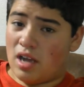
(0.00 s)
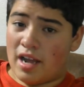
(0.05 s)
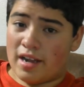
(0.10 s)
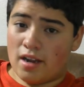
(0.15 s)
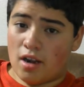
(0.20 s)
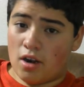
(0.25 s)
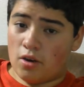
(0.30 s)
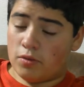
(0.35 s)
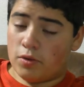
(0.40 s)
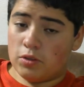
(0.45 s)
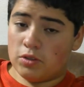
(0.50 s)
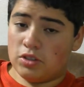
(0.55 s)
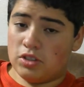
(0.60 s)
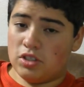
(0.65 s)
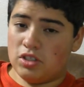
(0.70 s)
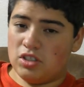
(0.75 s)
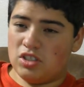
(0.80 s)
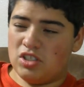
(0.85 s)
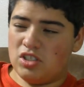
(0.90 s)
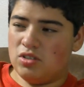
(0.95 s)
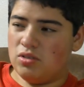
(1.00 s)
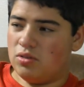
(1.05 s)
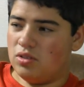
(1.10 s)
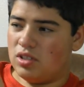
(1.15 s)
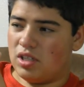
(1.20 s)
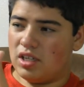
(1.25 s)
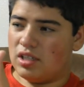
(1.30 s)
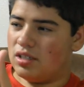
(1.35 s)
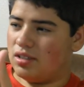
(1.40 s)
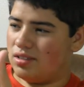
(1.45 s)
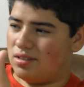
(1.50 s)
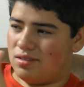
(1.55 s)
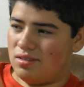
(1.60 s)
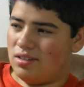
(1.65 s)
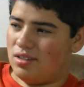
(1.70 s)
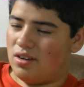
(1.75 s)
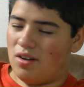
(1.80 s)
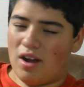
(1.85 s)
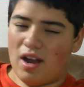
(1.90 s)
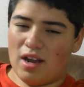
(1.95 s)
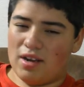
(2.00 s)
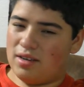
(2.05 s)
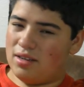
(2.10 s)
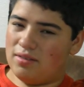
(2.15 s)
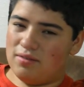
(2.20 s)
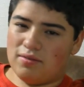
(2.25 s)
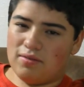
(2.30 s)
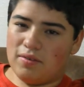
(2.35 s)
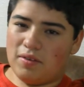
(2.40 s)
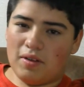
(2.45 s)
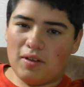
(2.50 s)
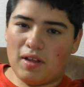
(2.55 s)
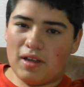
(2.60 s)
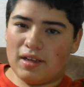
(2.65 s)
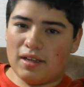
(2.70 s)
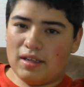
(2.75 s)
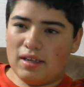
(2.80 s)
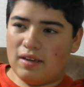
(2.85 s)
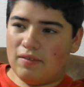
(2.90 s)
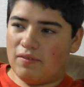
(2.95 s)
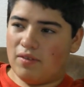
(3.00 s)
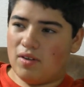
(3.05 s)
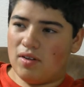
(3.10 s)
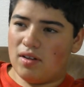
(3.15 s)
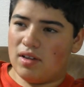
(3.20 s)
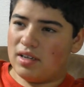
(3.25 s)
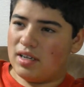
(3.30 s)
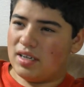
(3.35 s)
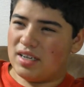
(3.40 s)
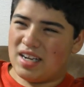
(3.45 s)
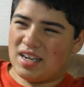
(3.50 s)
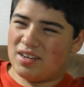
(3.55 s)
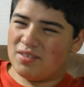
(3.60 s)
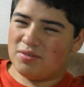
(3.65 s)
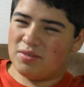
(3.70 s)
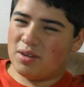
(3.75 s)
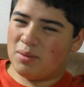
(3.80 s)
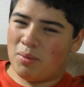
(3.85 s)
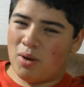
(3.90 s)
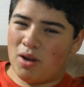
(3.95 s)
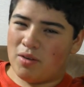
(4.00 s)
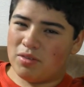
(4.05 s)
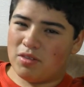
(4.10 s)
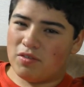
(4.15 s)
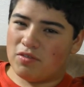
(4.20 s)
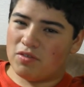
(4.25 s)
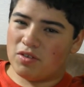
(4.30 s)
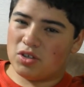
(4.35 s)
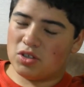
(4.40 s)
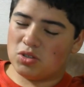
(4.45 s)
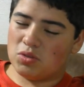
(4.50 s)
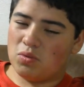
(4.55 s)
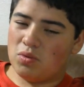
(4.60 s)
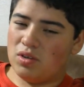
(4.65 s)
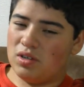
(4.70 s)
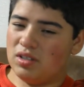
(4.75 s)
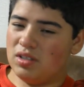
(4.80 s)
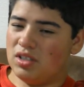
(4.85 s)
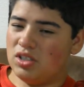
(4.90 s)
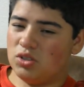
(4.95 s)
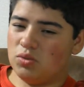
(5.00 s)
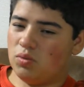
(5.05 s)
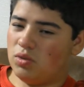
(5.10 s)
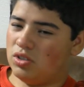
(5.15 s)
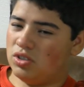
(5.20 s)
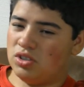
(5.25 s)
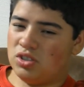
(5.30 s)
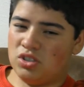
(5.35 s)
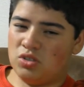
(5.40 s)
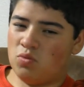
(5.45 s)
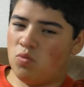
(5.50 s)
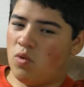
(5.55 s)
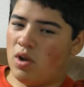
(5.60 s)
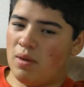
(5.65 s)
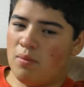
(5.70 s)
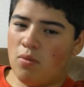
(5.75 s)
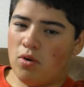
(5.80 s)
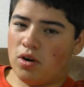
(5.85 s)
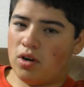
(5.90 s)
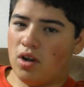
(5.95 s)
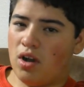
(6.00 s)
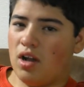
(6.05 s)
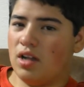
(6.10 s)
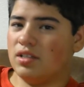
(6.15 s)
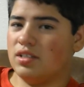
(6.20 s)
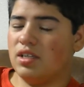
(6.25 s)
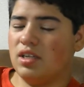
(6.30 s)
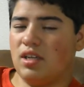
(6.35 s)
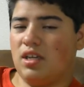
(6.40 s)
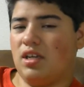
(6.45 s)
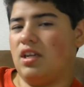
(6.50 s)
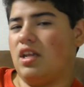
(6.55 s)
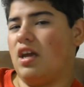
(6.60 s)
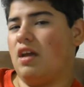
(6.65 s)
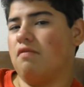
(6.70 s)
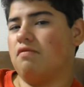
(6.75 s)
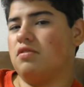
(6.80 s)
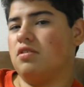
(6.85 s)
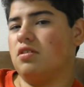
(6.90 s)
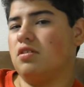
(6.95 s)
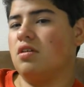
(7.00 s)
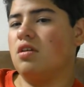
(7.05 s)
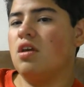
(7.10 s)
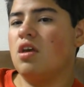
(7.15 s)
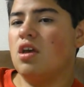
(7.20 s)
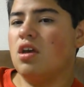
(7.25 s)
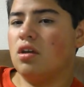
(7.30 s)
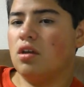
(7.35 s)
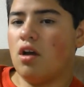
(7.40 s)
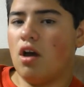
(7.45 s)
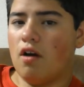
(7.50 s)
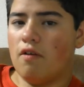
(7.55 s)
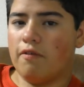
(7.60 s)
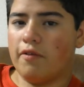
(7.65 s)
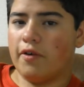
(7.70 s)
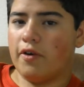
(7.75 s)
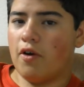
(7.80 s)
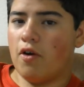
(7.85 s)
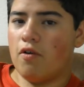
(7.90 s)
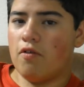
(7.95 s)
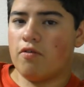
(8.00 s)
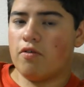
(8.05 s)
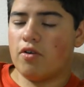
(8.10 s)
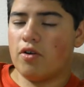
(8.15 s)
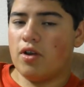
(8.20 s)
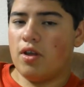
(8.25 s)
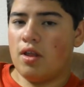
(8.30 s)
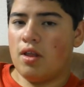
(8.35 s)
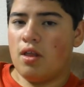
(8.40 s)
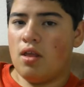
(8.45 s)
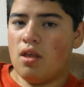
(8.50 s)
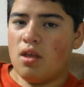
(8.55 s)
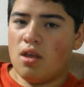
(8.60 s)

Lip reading: I got roasted too is I just, you know, I didn't feel like it. I felt like I kind of rib off the first one, and this one's just way more content I'd have to cover over it.